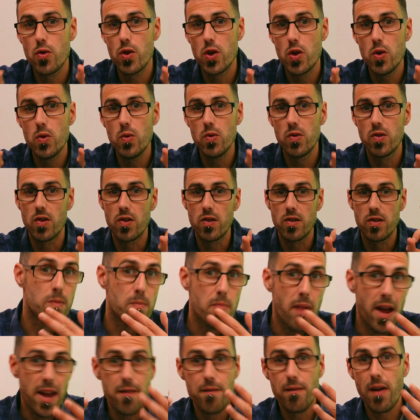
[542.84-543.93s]
users
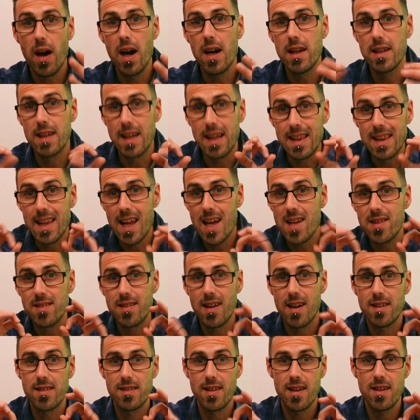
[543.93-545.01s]
may find it less
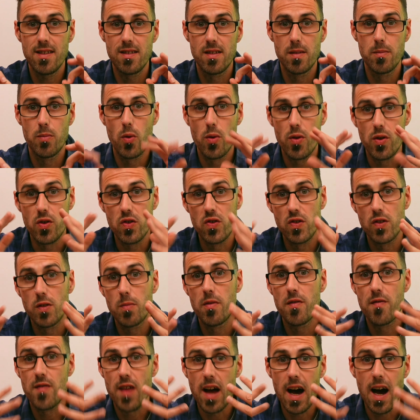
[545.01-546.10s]
accessible than some
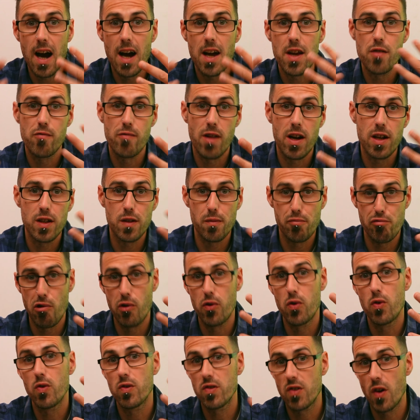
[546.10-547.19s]
of the higher ranked
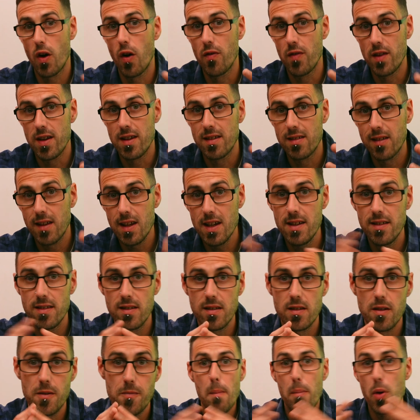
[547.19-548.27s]
products on this
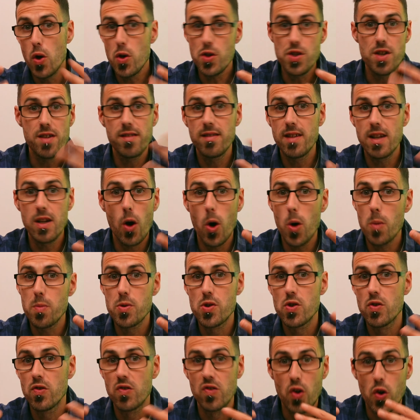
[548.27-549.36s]
list. Purchasing
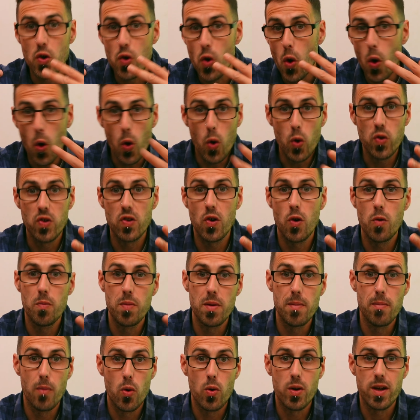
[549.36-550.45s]
options can also be
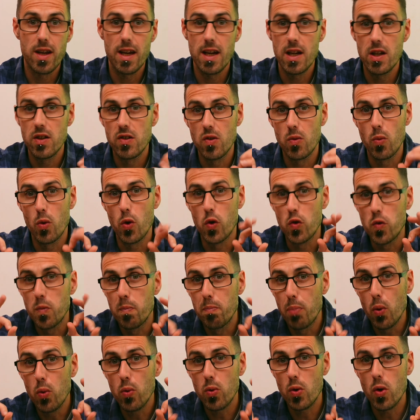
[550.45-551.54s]
more geared towards
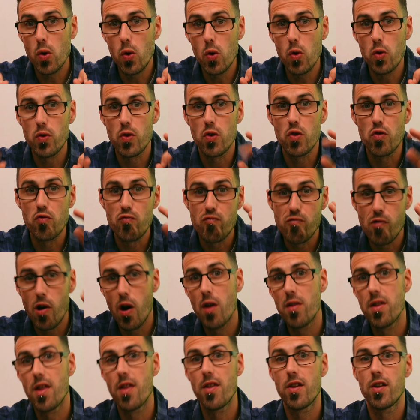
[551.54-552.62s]
bulk orders
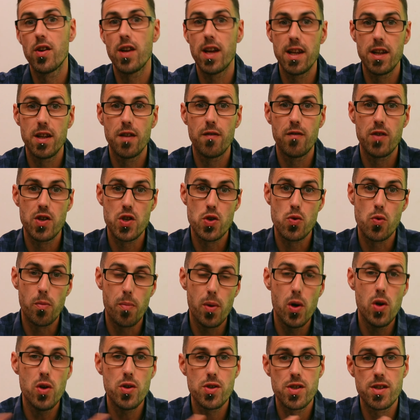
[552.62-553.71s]
rather than individual
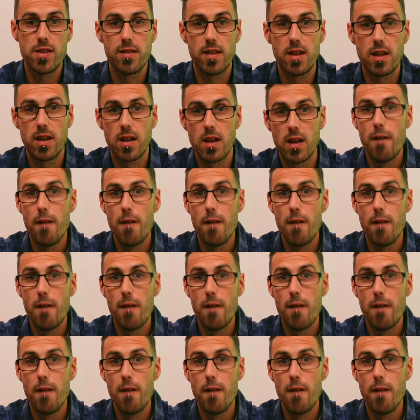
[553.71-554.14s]
purchasing.